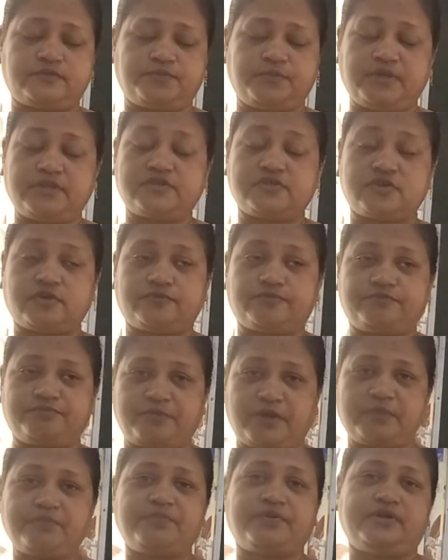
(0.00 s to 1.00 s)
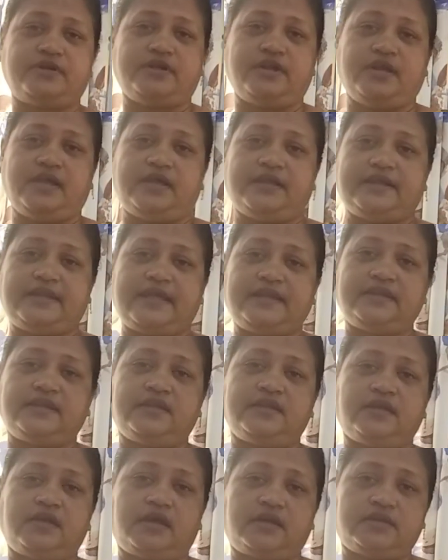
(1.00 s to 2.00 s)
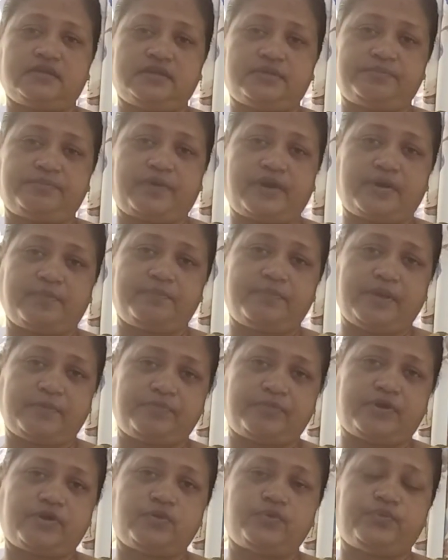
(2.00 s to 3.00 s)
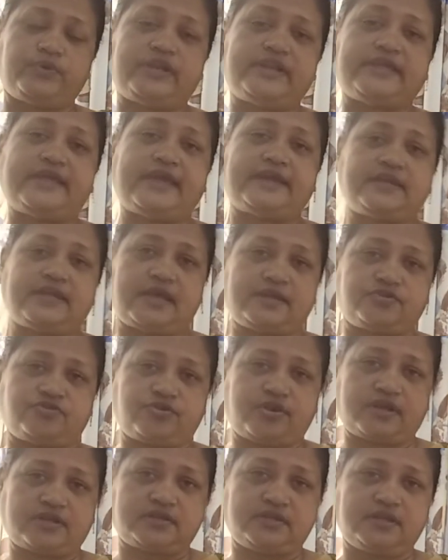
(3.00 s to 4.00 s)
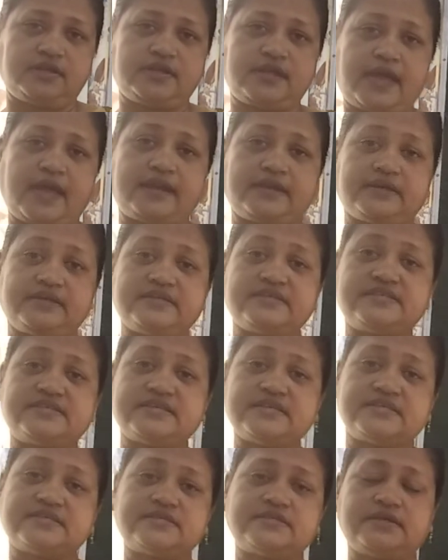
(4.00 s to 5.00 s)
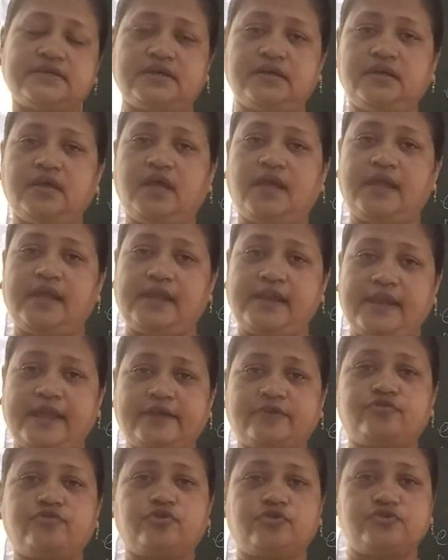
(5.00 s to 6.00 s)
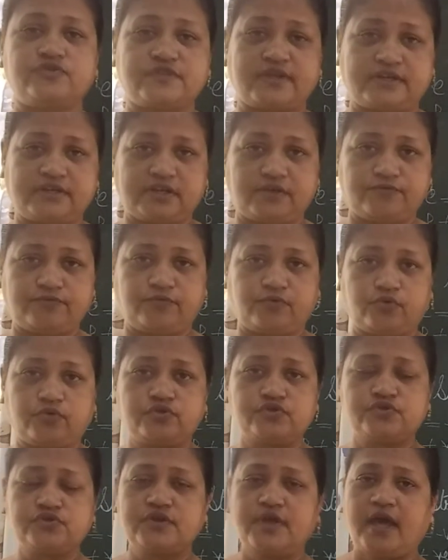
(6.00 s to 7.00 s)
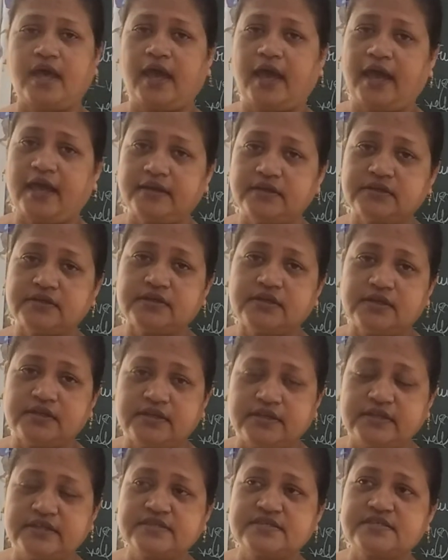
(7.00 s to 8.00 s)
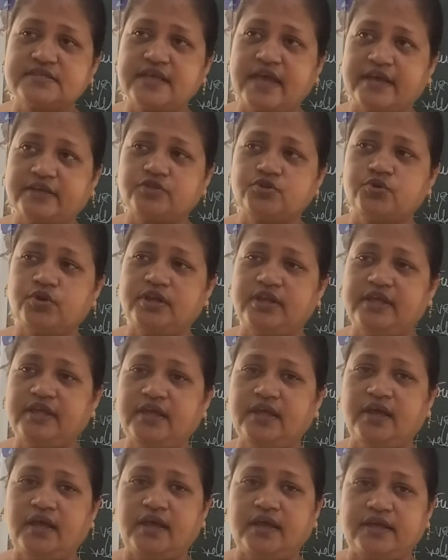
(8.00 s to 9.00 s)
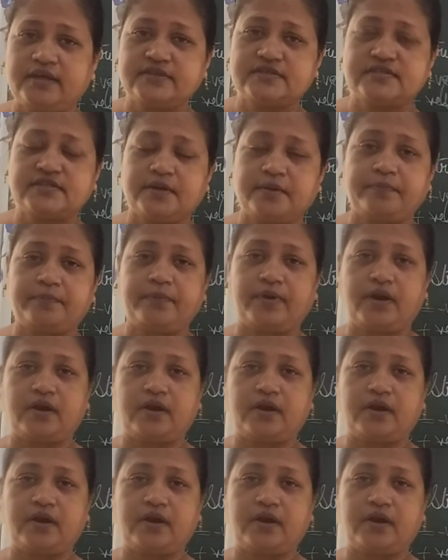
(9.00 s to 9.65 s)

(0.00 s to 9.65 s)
bits of paper, then the paper will get attracted, and this is the electrostatic force, and this actually is the